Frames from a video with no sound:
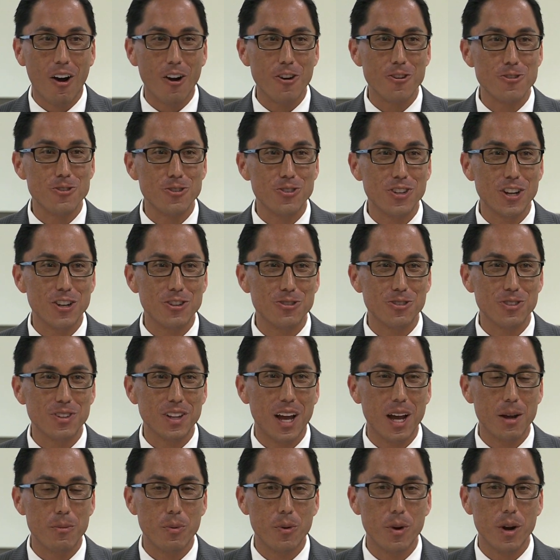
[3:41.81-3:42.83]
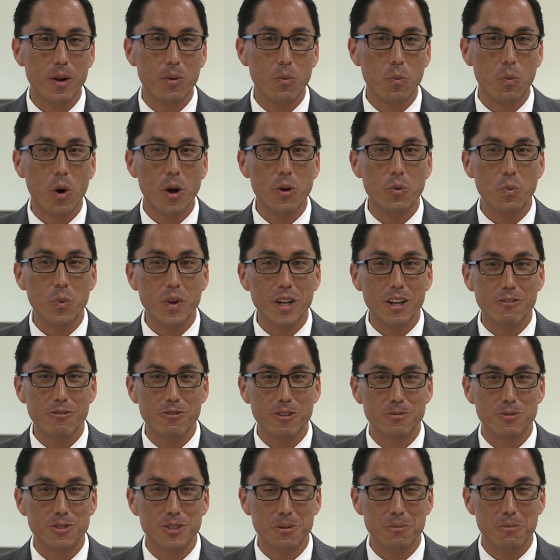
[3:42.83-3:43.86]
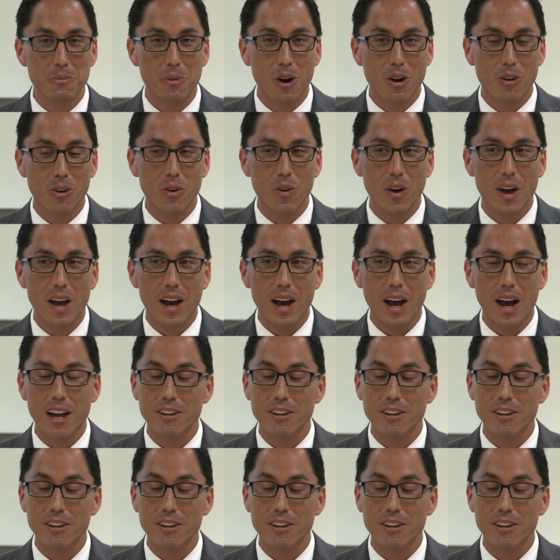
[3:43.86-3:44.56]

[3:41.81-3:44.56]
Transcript: our new Central Library 1 week from tomorrow.